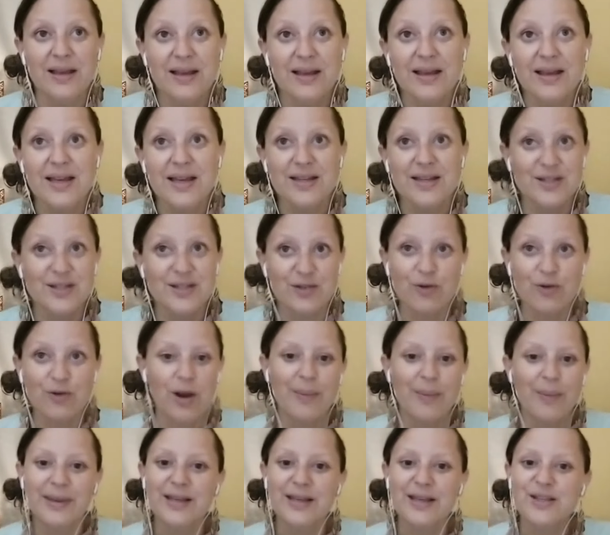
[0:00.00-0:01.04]

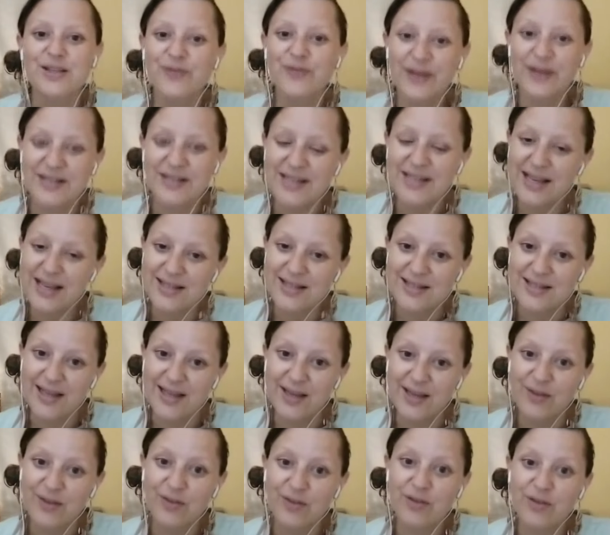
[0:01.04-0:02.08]
describing it as fantastic?
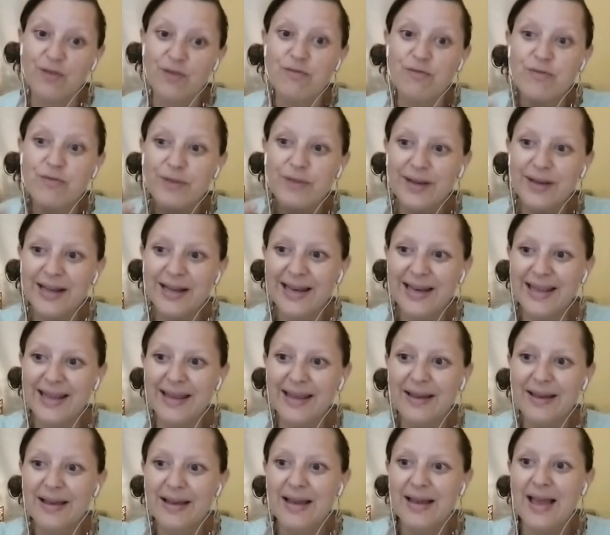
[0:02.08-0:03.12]
So really
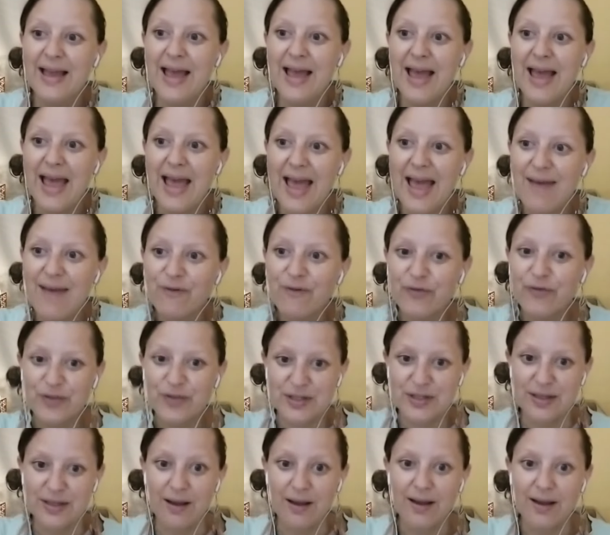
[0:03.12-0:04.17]

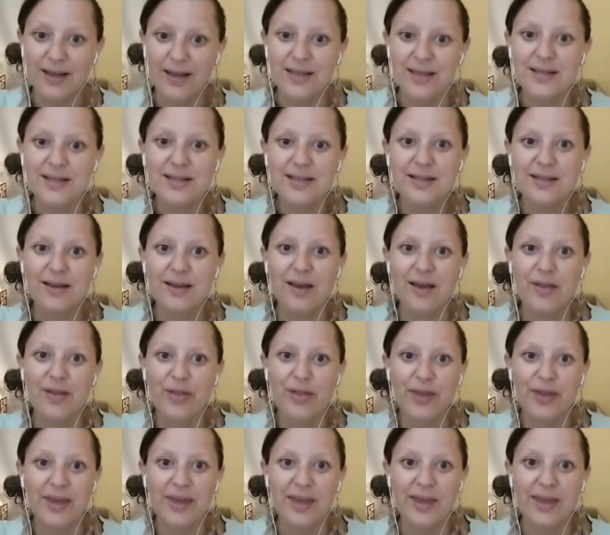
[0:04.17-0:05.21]
emphasize
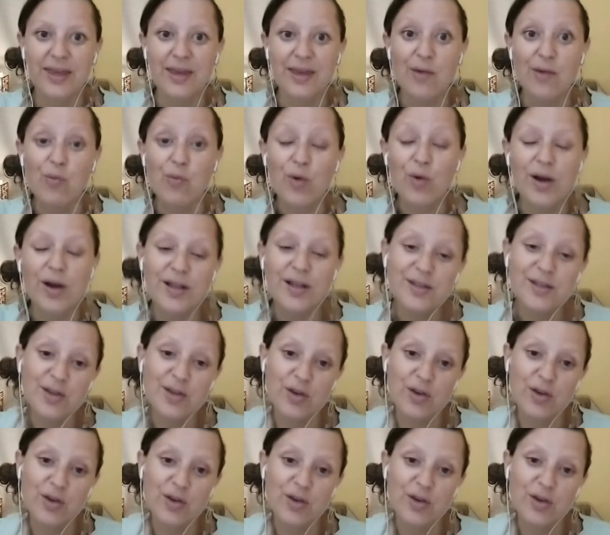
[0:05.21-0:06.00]
the words that you're